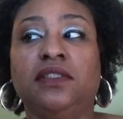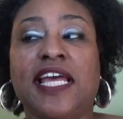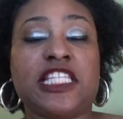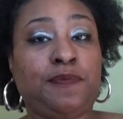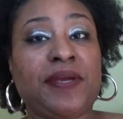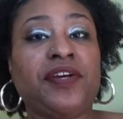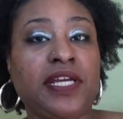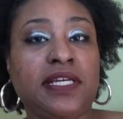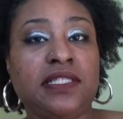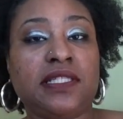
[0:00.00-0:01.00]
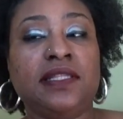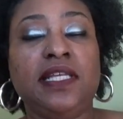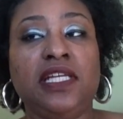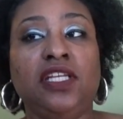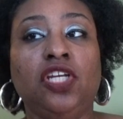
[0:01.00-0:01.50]
experience,
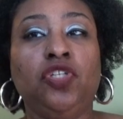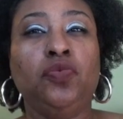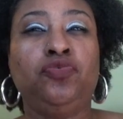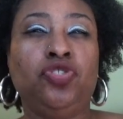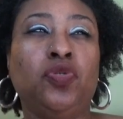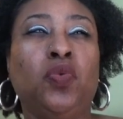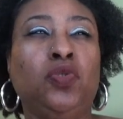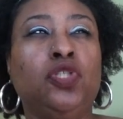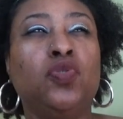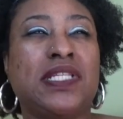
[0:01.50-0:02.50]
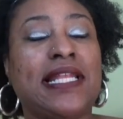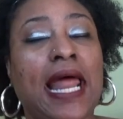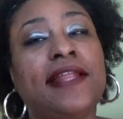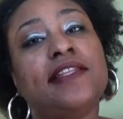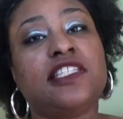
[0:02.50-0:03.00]
then you do lose a
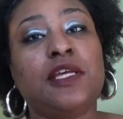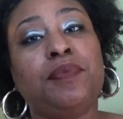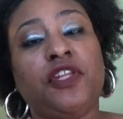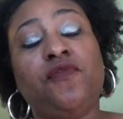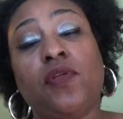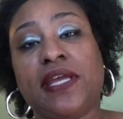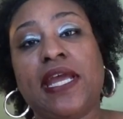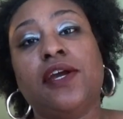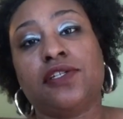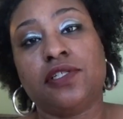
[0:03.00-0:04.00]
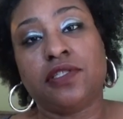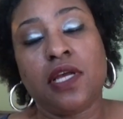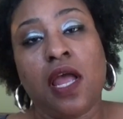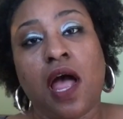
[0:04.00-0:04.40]
lot of the sympathy for the characters,